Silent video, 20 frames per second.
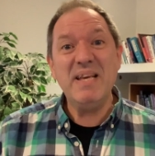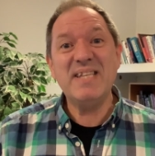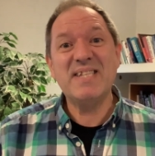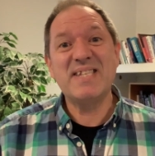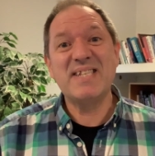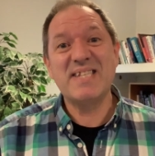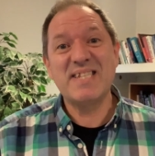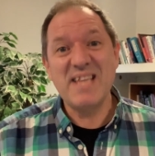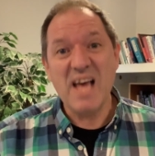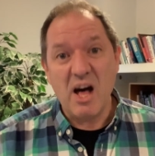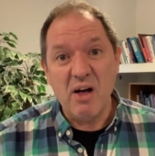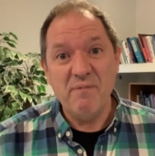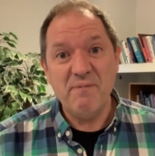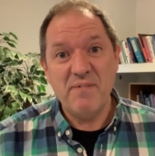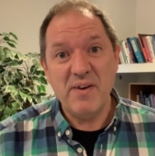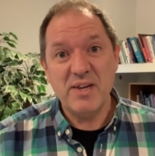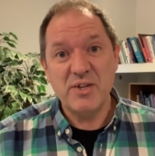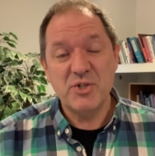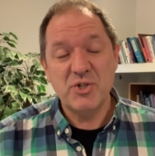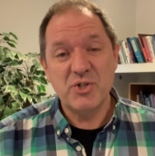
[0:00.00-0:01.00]

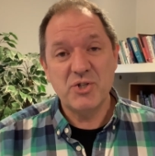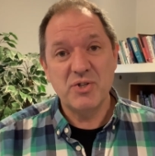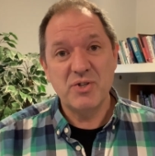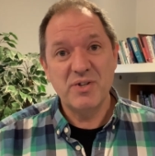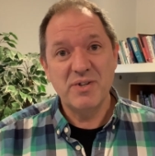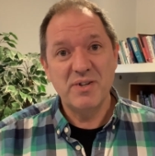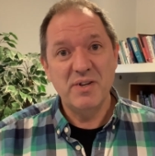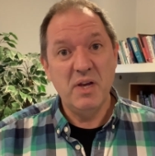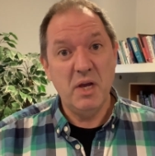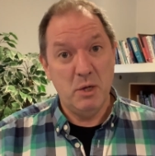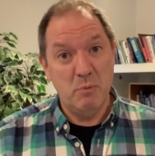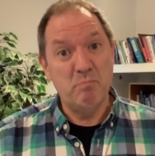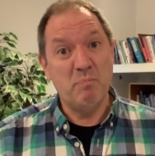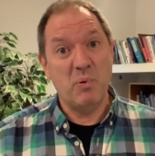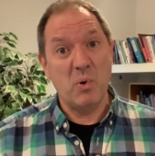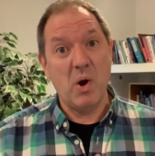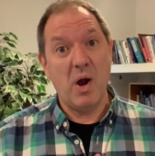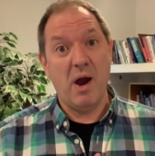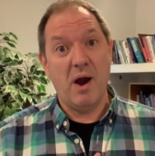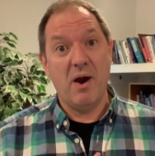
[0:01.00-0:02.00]
selfish in
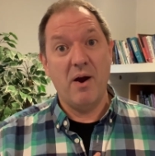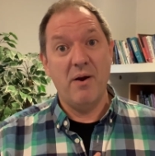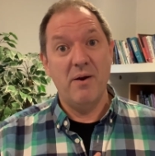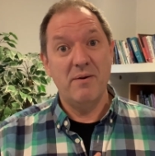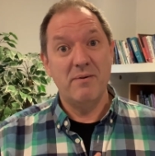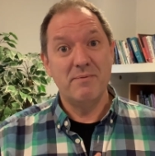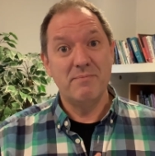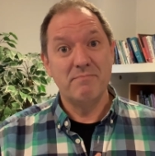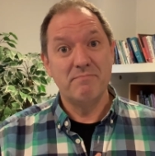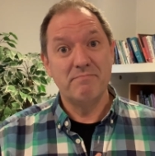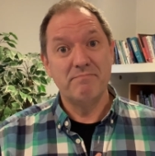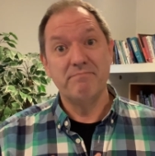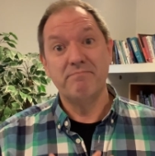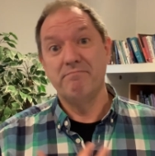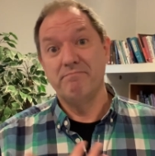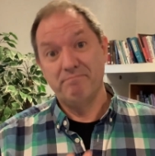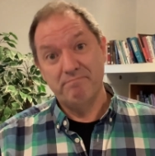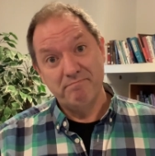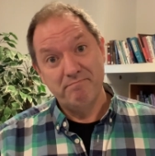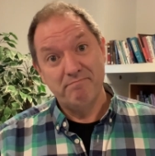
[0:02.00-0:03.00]
prayer.
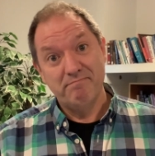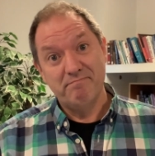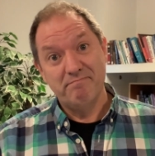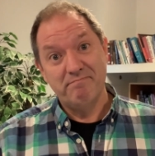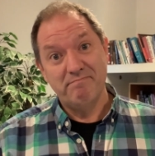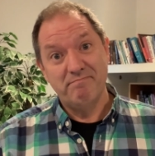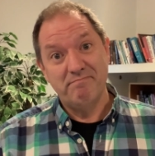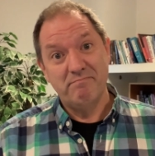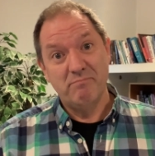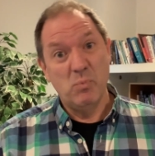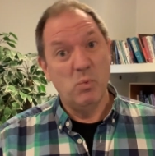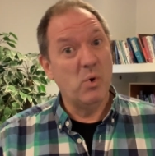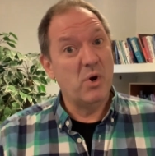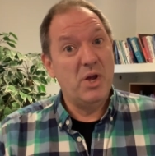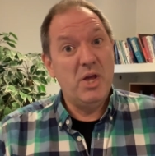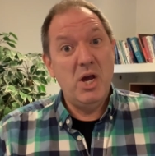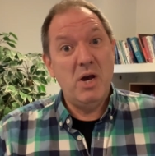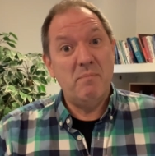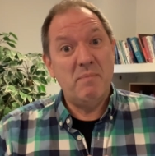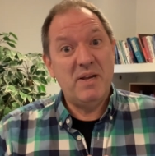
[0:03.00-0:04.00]
We're
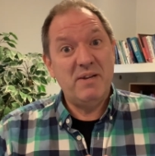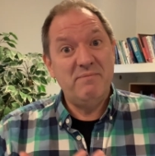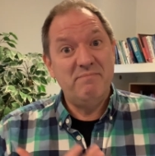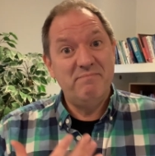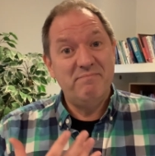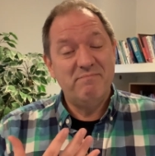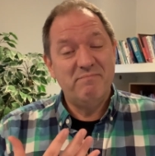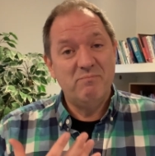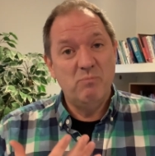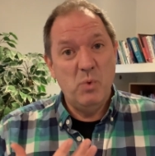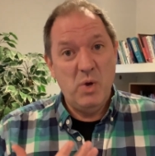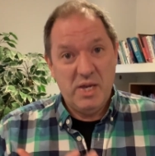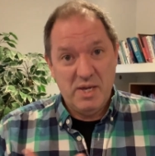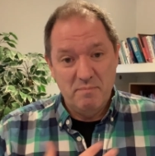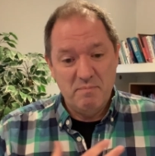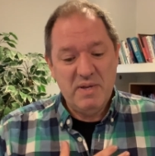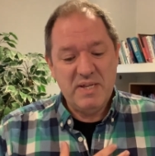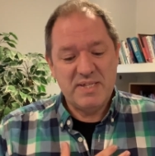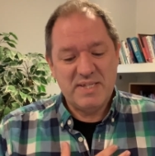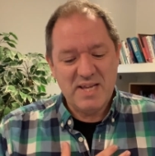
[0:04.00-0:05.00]
human, we
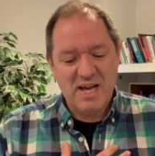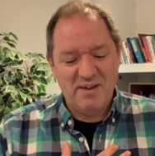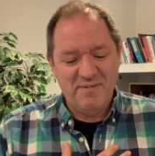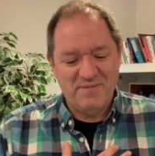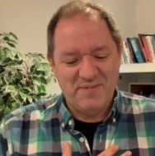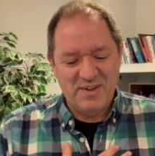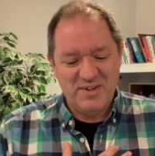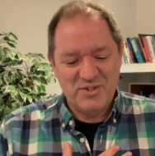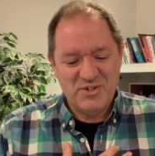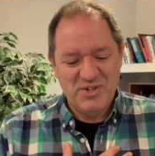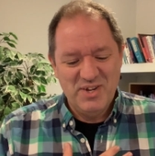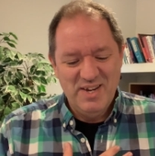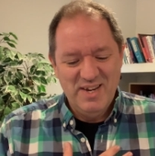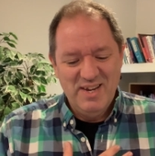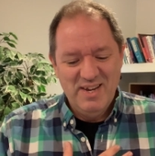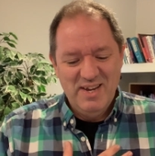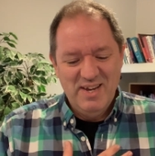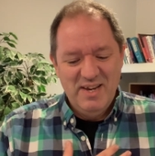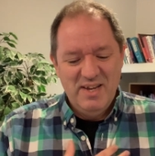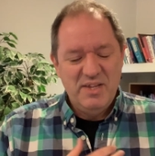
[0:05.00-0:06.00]
can be selfish,
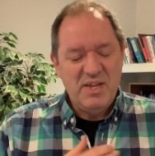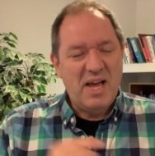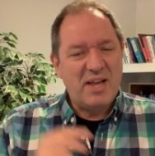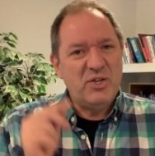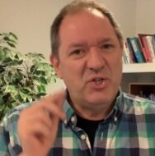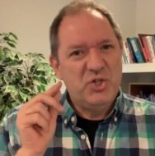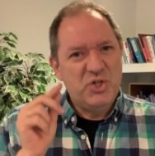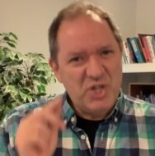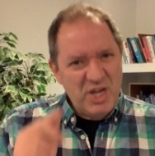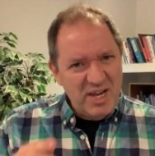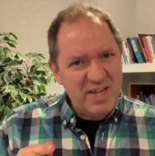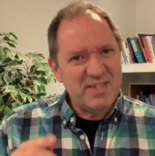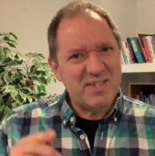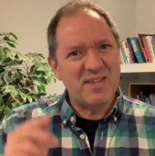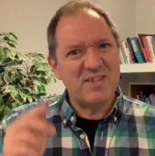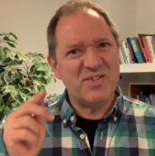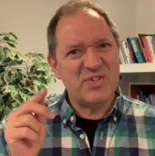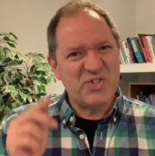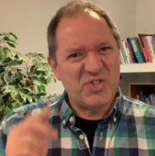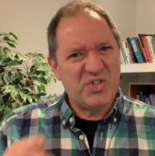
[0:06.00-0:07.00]
yet
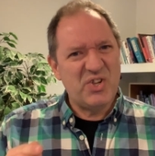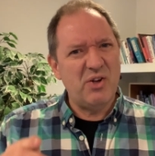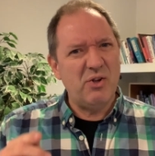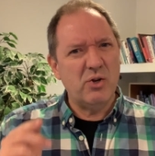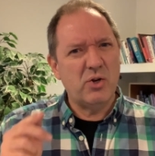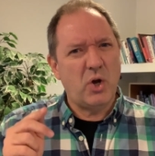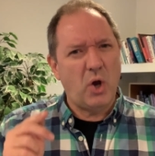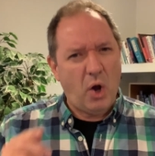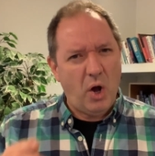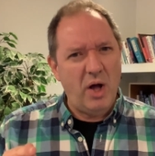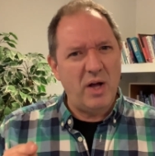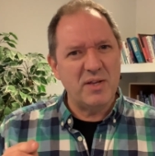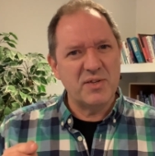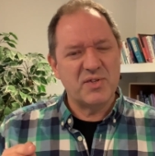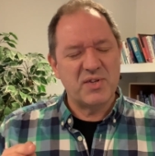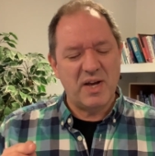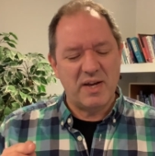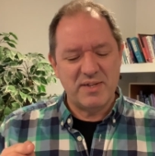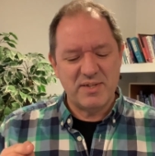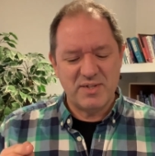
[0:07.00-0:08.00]
Jesus still
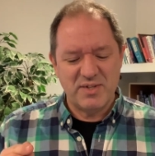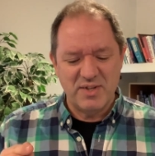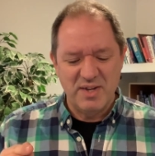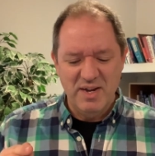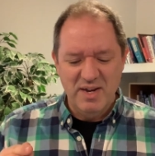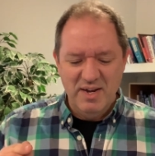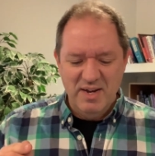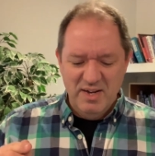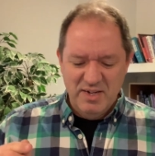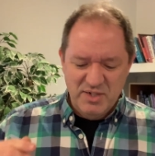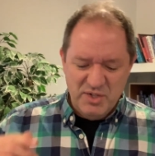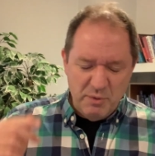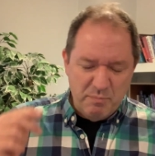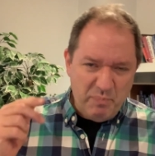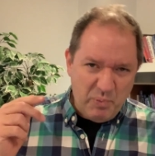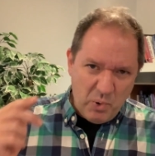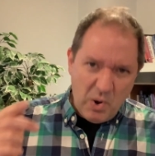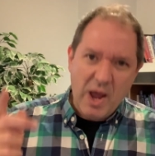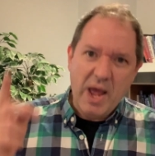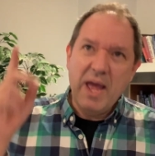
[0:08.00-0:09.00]
calls us to
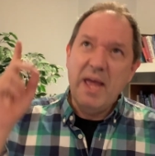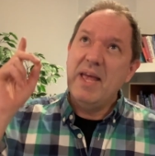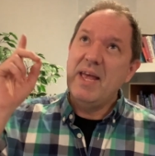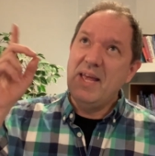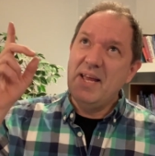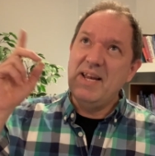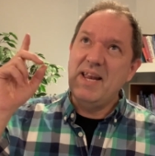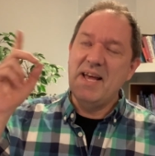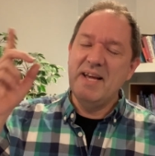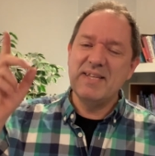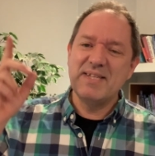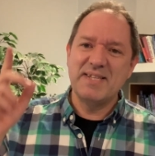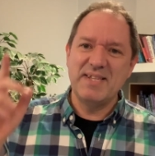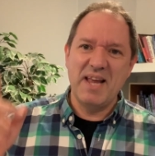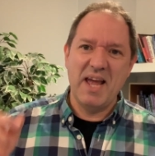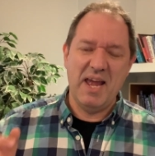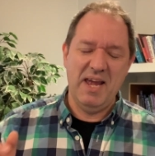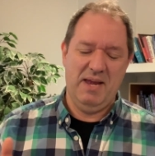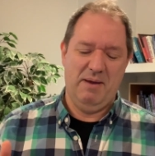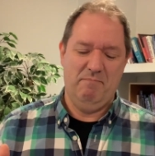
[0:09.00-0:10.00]
pray in his
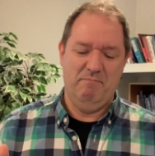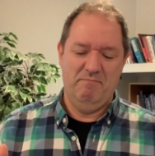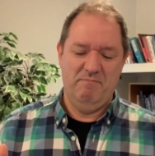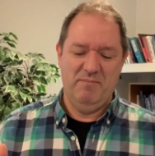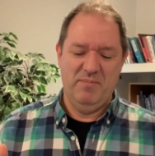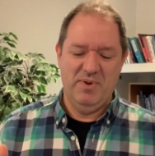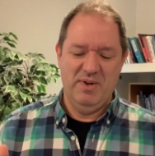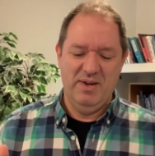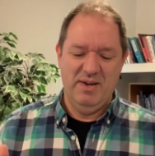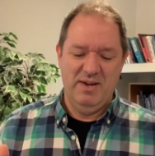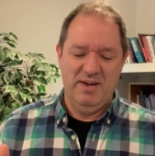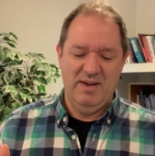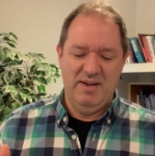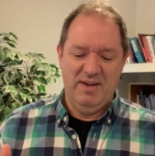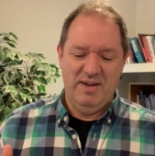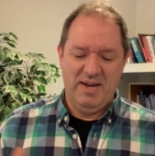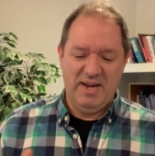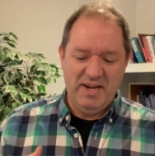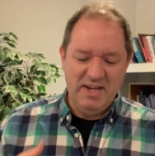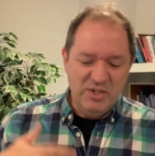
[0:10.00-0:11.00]
name.
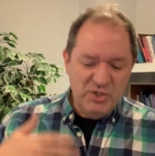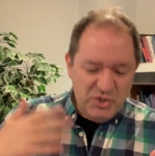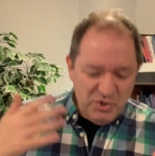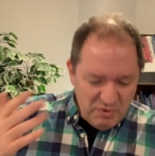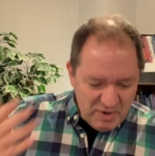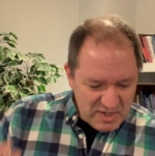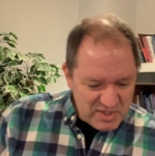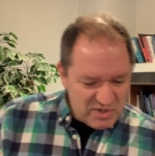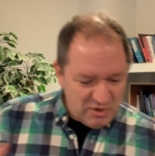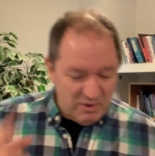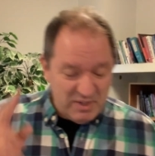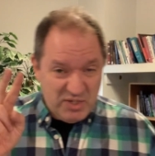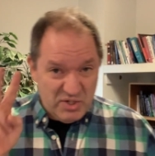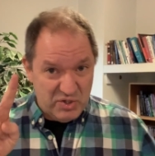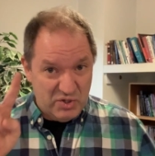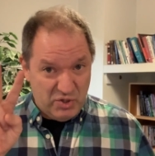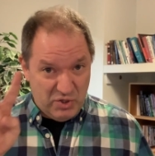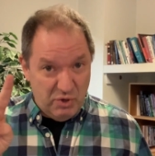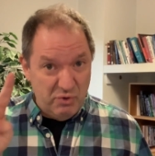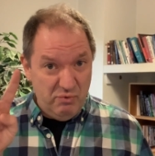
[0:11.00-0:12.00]
And in doing so, it's
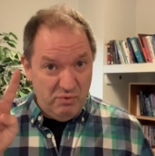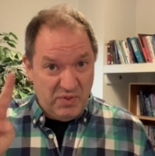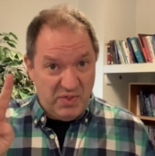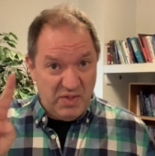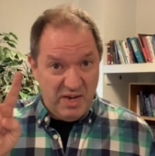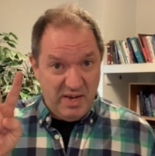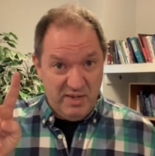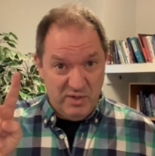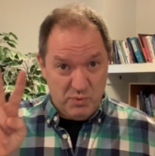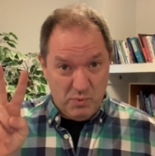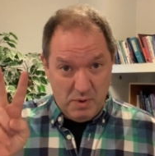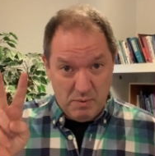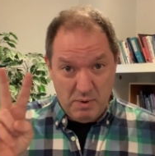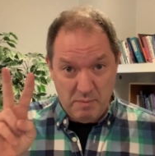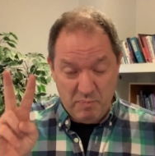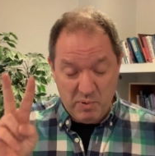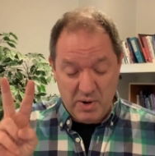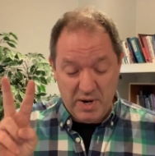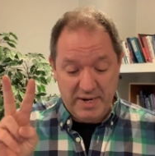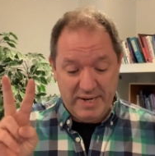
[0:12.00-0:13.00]
two things when we
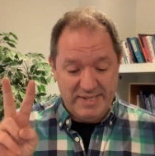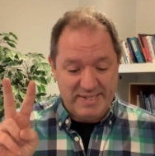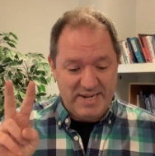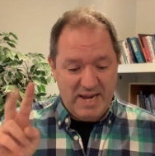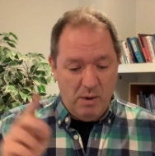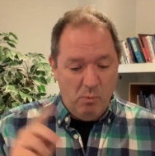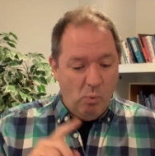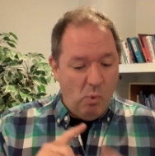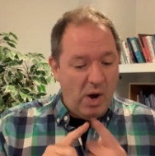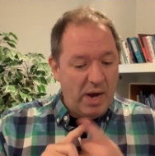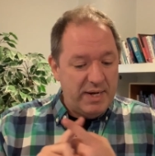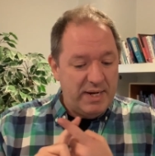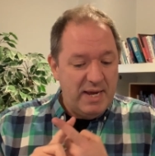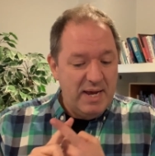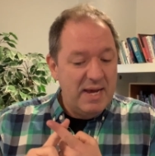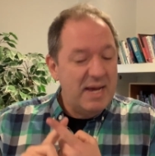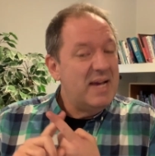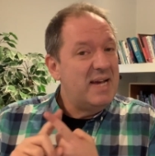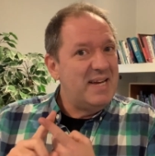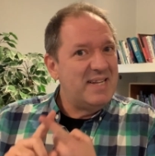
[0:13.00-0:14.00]
pray in his name. One,
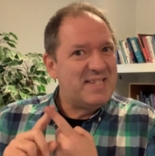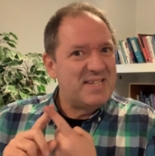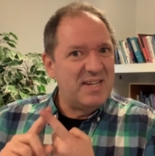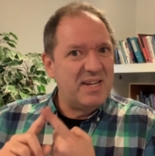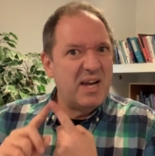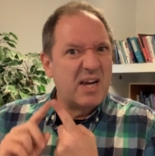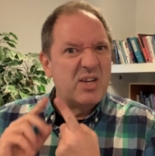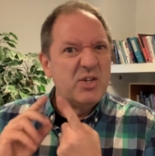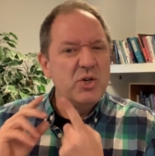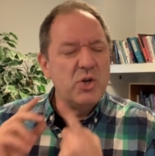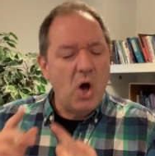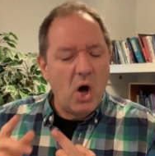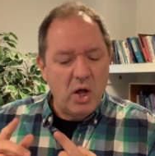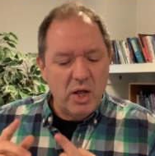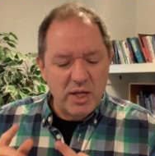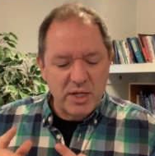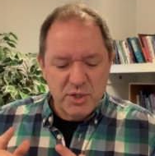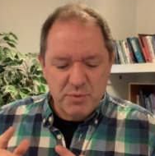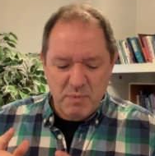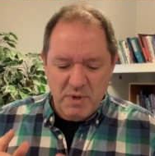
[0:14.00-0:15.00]
it's an
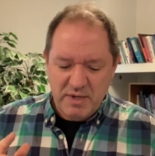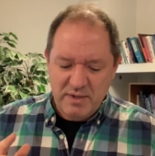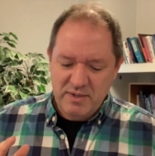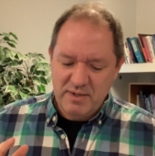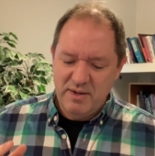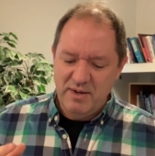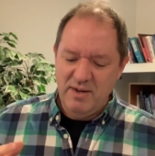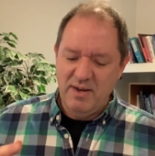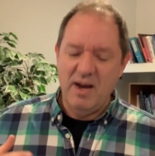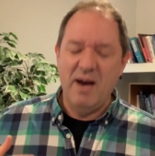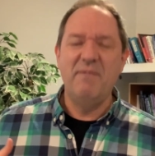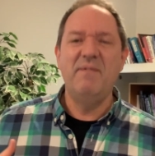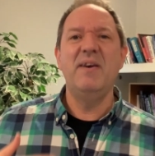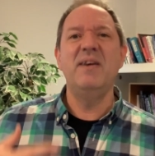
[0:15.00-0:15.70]
acknowledgement of